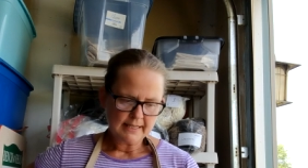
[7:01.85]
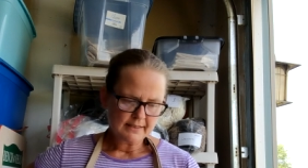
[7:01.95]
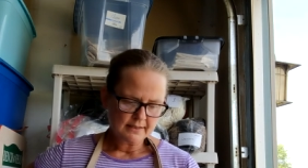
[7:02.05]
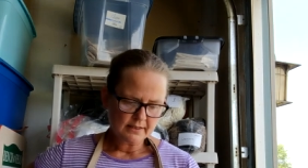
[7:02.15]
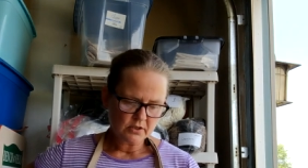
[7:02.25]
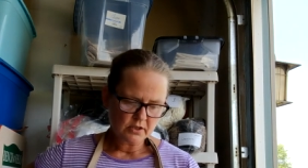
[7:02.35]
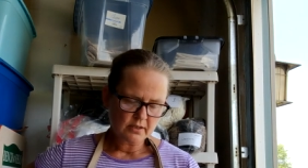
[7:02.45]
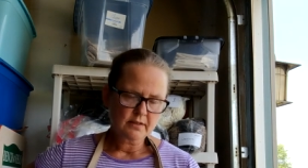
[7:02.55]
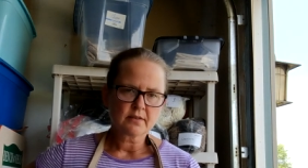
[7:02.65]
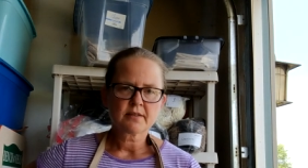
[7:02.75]
that
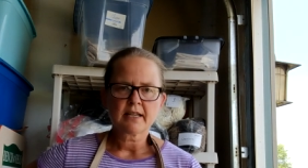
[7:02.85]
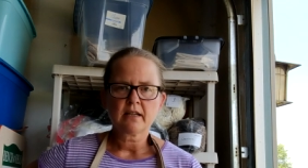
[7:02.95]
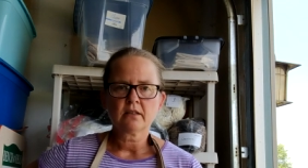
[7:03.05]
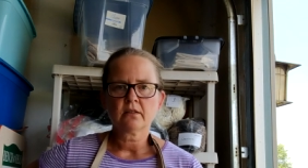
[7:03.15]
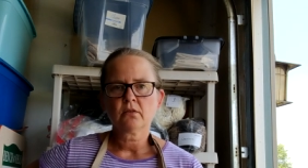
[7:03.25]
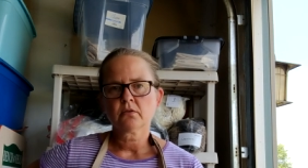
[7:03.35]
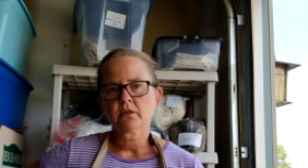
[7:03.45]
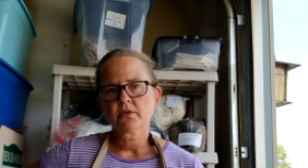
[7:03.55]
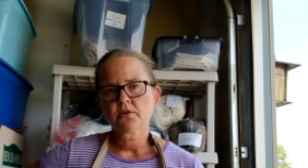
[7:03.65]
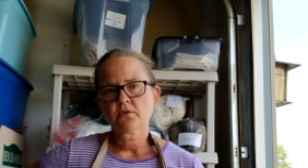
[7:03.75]
decision to sell
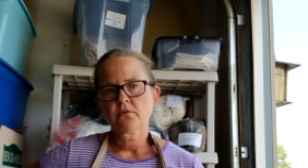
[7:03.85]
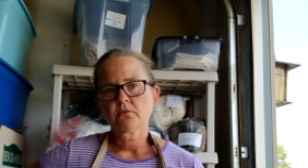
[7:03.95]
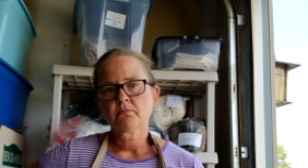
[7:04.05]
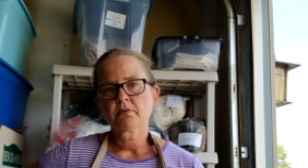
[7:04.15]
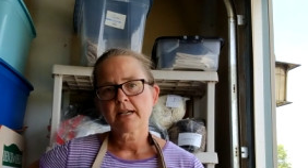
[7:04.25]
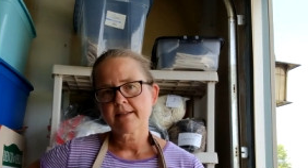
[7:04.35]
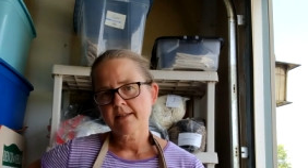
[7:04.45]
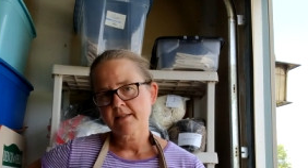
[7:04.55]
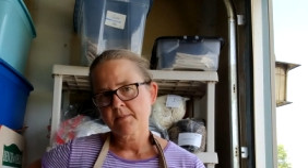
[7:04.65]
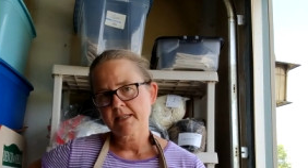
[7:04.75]
or to
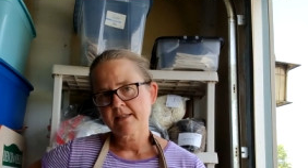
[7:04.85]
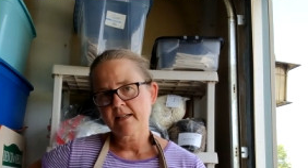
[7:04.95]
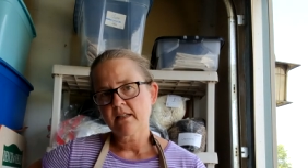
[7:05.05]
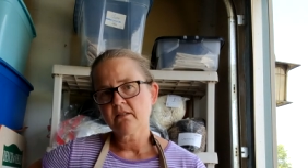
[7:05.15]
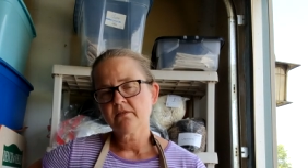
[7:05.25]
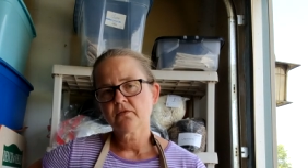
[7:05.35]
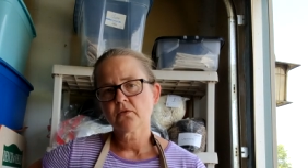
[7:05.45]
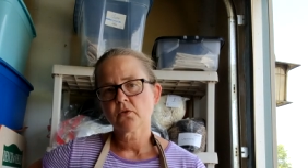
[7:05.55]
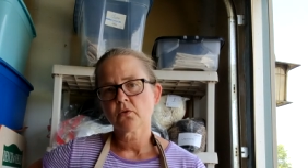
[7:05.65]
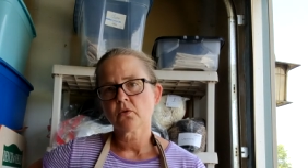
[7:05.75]
process myself
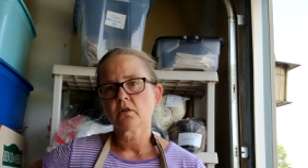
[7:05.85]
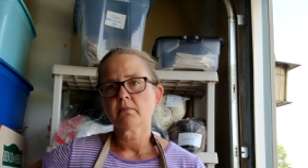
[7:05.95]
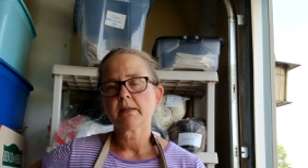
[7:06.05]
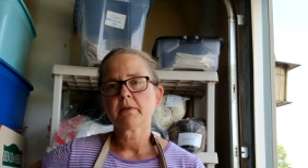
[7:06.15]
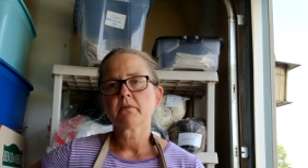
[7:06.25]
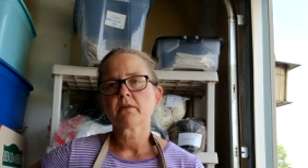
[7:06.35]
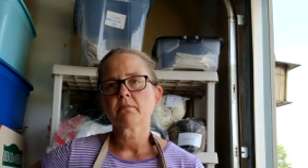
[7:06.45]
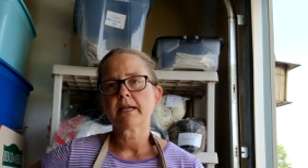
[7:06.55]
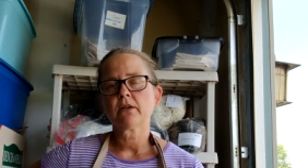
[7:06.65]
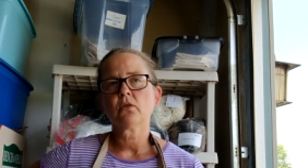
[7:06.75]
or maybe with
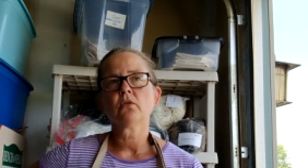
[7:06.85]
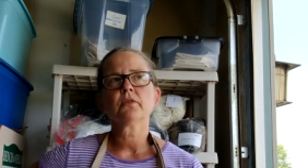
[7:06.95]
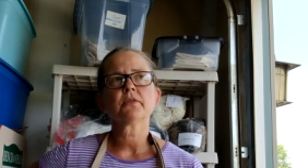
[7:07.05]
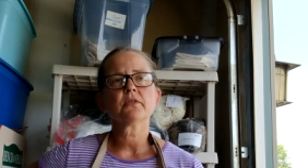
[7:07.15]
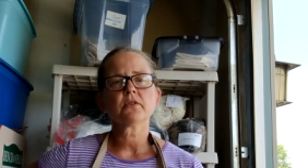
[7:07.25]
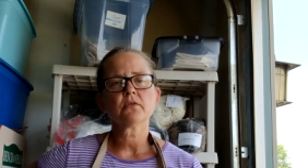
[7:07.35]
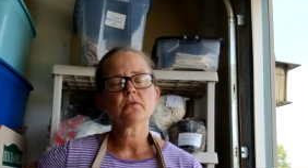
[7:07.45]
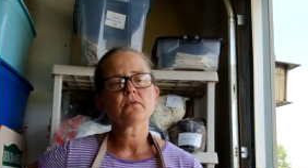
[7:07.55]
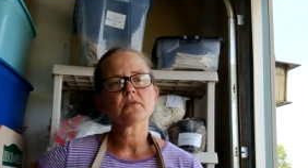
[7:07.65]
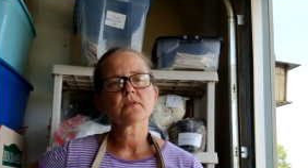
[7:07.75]
my older
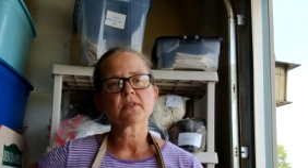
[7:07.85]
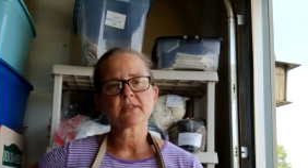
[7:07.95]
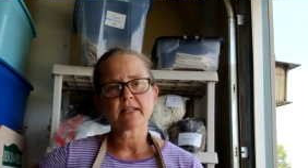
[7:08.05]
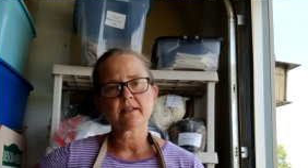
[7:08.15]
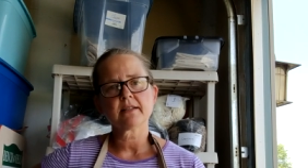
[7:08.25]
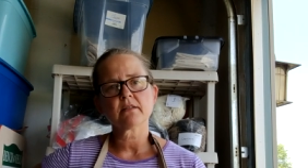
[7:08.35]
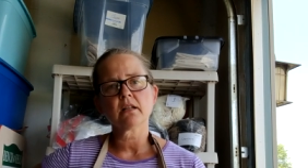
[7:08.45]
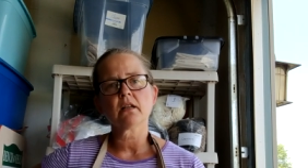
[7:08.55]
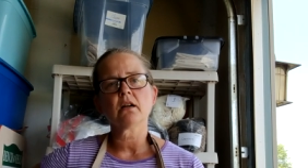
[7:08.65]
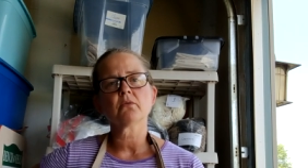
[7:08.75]
ewes to send
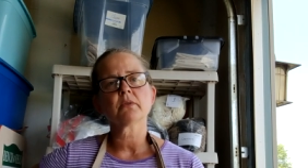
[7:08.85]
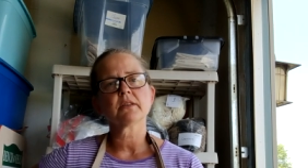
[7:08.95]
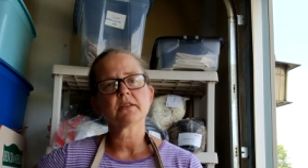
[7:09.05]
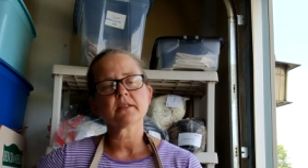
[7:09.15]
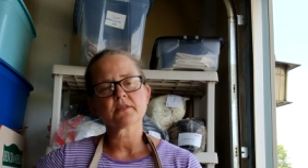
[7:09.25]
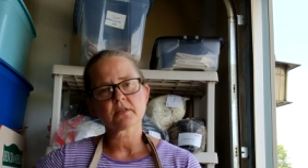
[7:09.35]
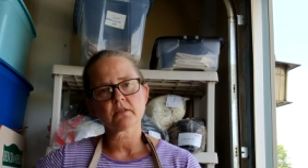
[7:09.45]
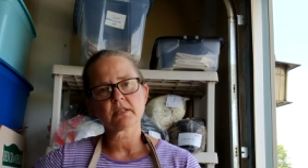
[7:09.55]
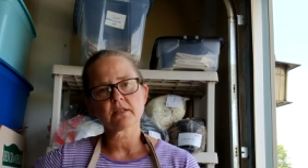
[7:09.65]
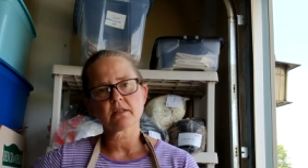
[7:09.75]
along with the
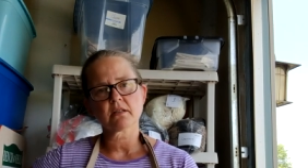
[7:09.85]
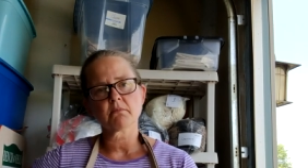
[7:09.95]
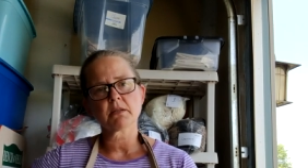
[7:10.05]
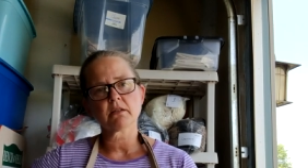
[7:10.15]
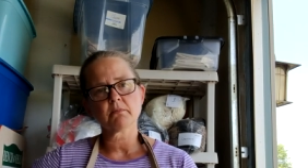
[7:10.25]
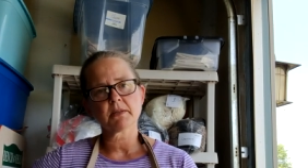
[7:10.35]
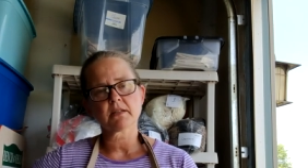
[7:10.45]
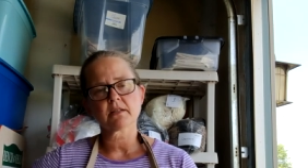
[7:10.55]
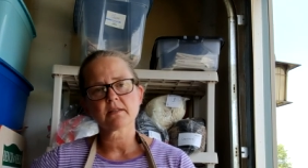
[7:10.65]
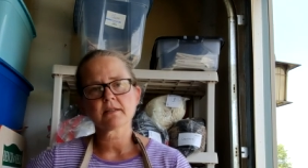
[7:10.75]
skirtings to the mill
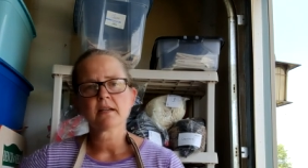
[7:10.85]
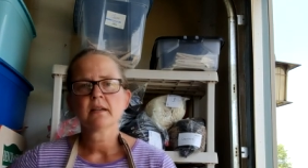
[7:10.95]
because